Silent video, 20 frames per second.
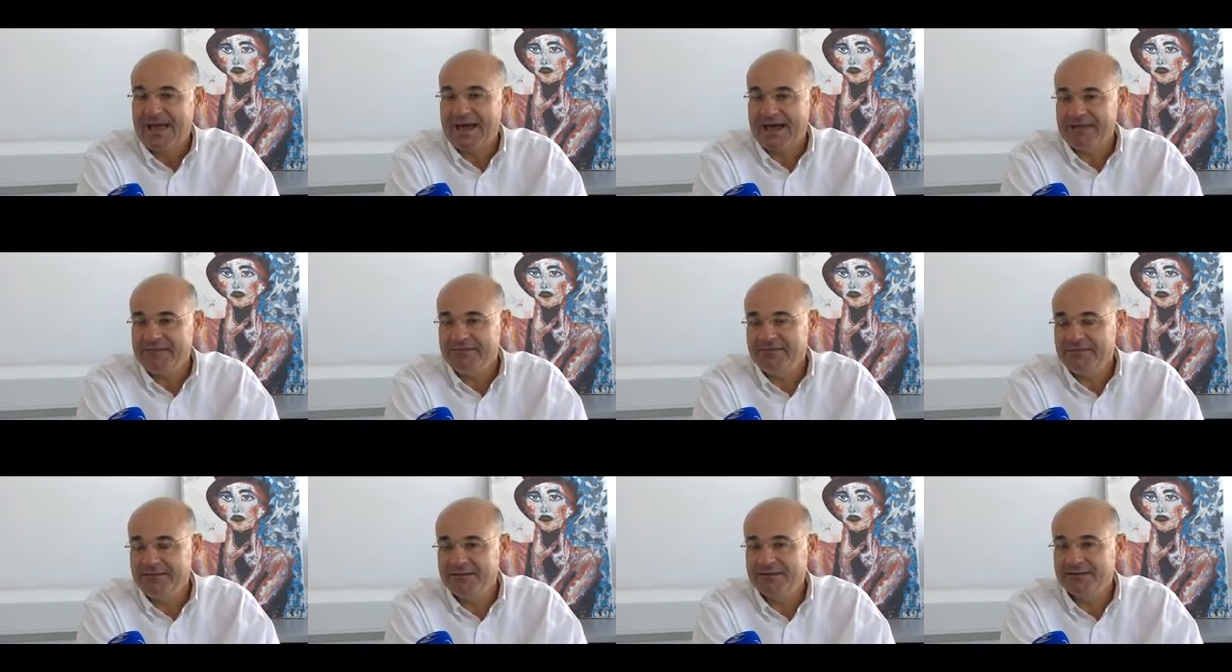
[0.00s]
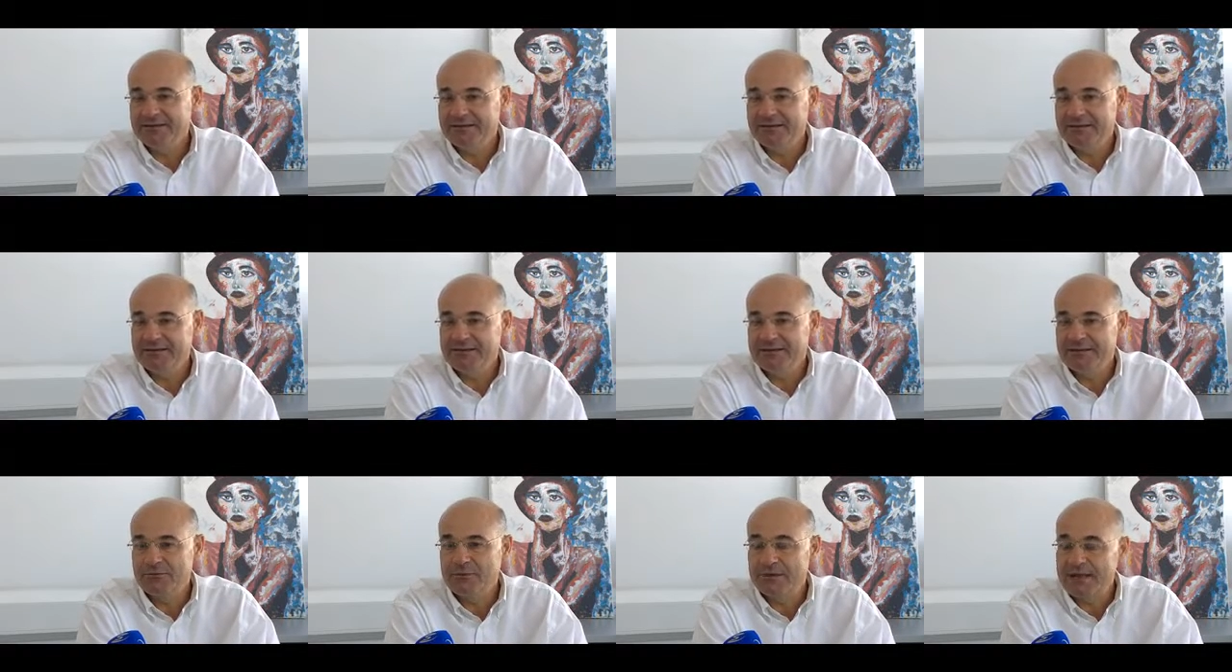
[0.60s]
I think
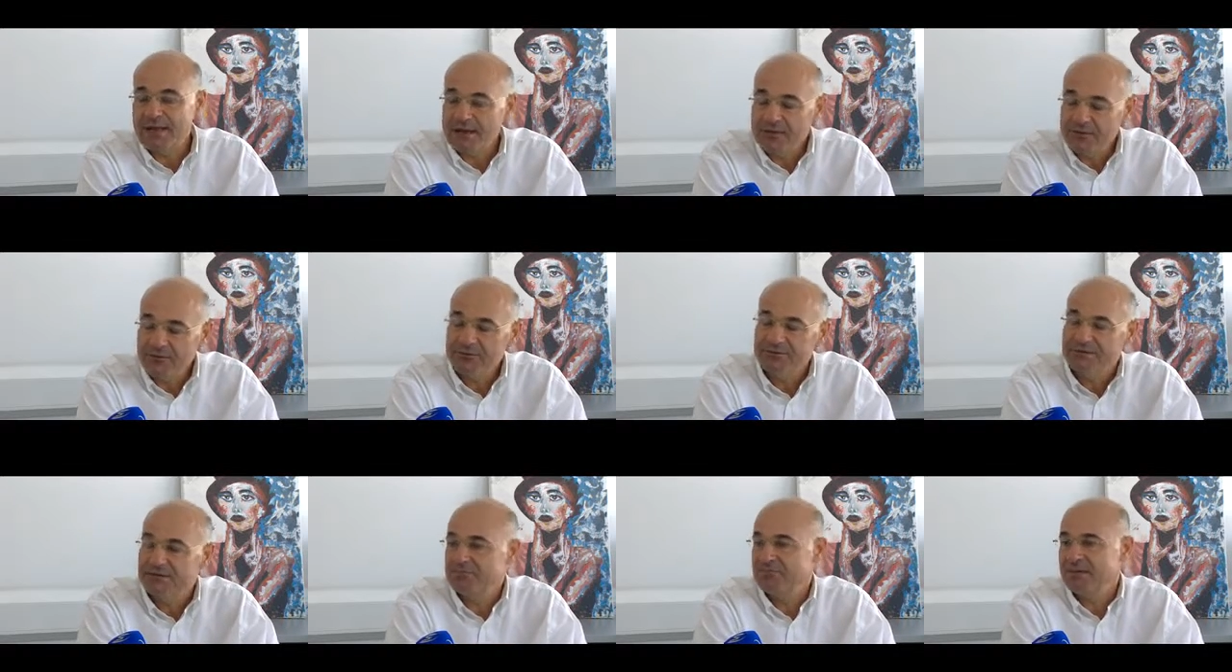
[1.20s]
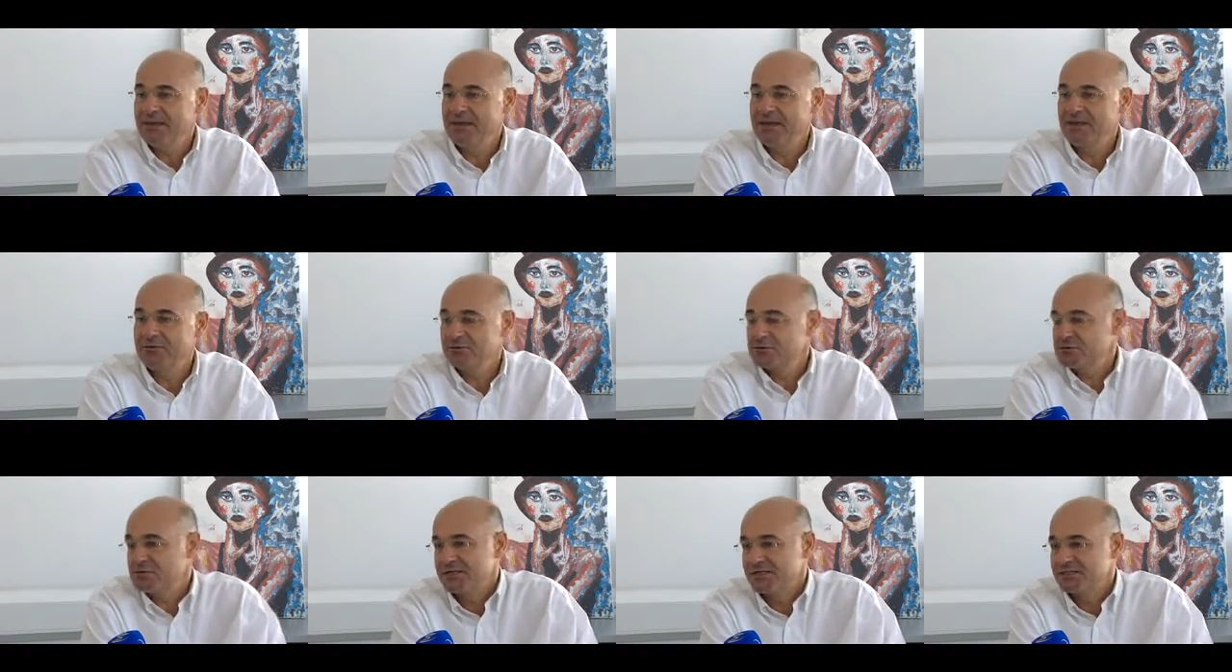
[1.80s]
we cannot depend
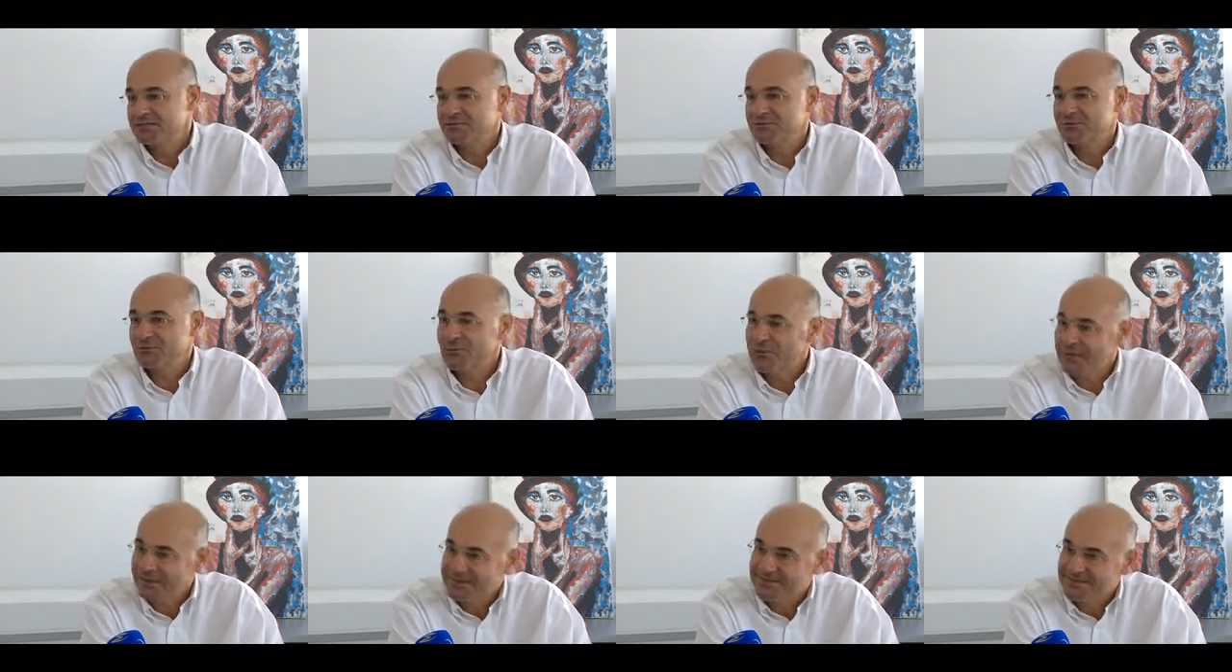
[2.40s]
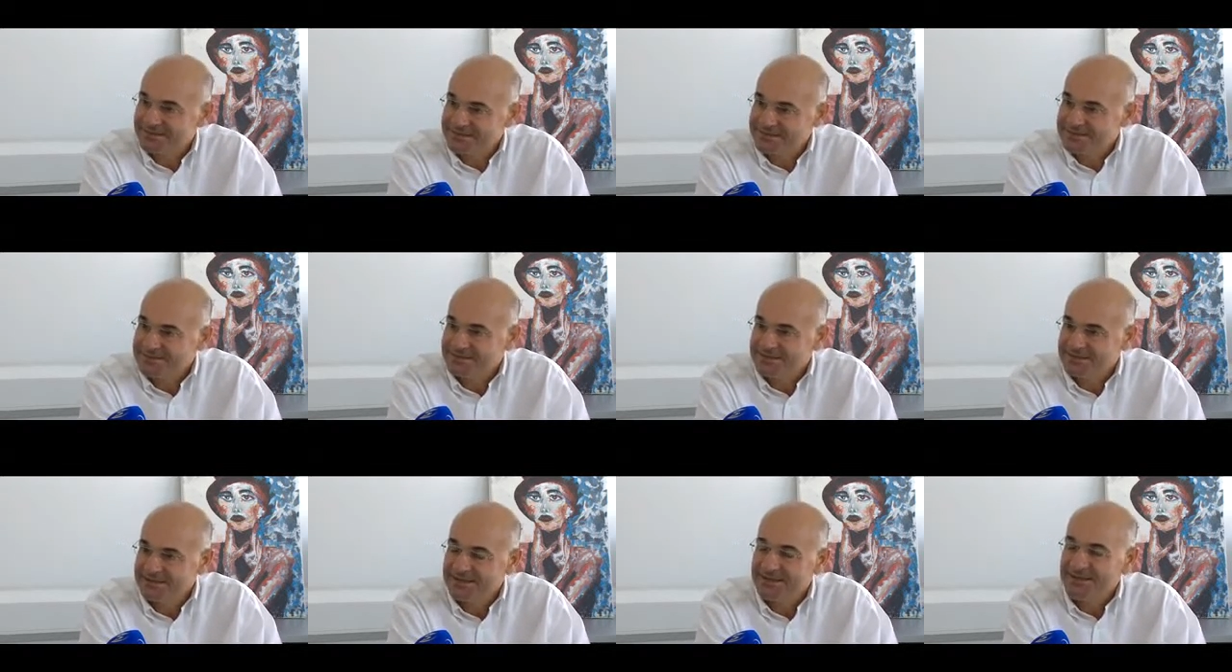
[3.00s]
on just one
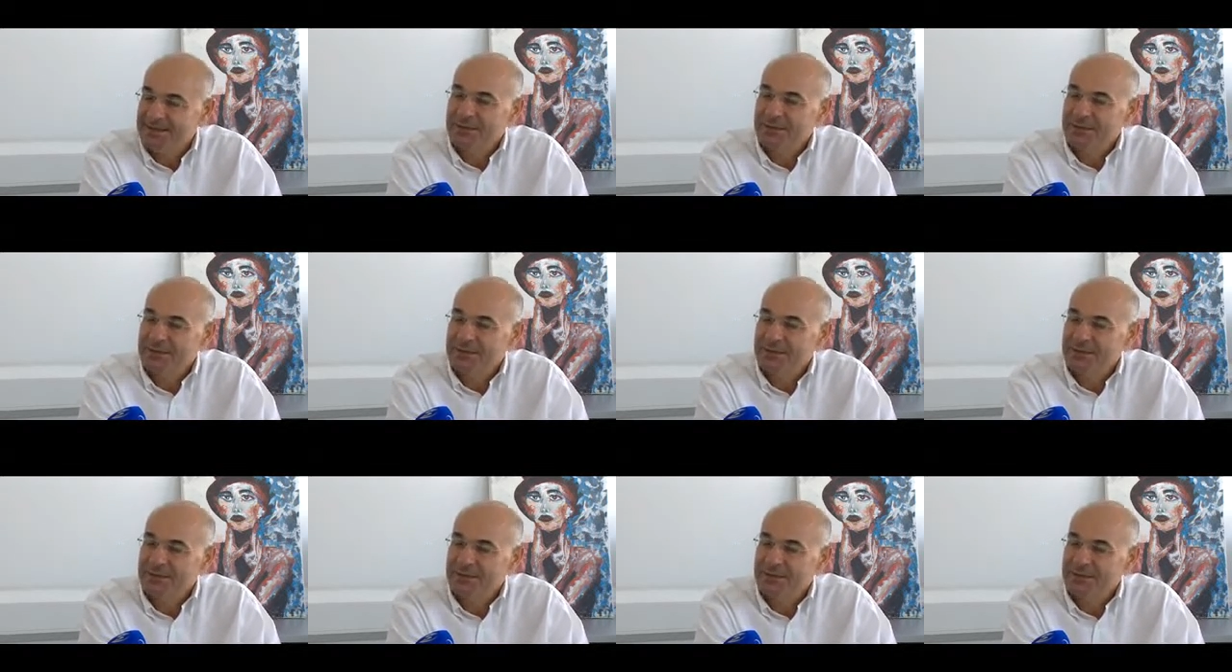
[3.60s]
industry.